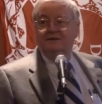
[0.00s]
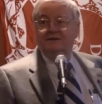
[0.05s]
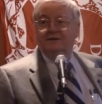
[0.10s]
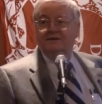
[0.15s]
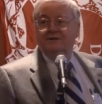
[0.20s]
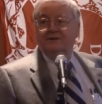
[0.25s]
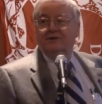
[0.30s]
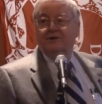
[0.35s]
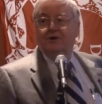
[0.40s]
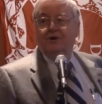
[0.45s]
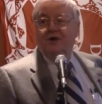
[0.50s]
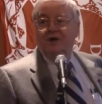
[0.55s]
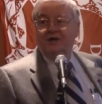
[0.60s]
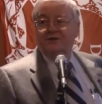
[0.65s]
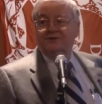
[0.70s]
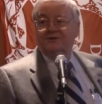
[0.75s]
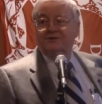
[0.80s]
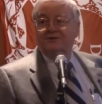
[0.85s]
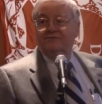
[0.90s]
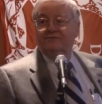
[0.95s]
the
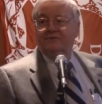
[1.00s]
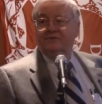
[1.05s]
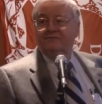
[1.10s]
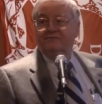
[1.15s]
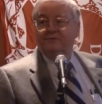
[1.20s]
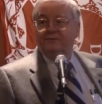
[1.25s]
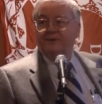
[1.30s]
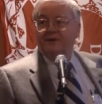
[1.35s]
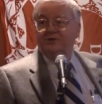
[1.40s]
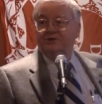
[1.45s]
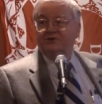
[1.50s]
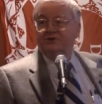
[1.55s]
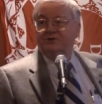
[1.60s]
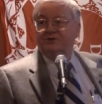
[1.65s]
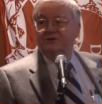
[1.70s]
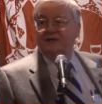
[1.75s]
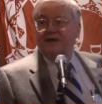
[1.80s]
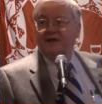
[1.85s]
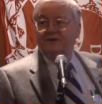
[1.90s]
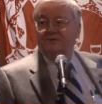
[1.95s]
cost of
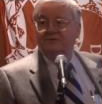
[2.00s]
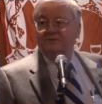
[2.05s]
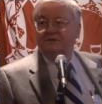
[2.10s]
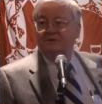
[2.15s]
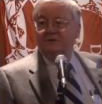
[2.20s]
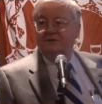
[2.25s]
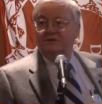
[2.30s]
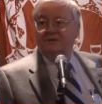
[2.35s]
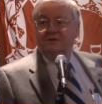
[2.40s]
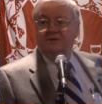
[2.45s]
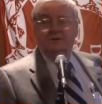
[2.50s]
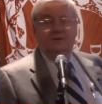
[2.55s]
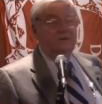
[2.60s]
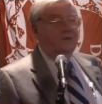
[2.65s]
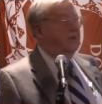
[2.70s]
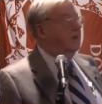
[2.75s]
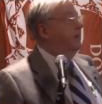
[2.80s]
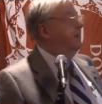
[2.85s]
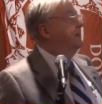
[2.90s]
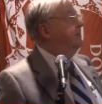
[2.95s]
information down.
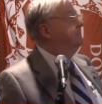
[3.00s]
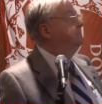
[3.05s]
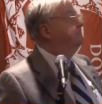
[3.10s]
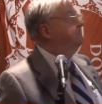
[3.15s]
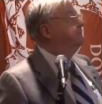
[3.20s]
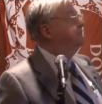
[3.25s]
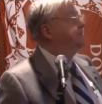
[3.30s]
Um,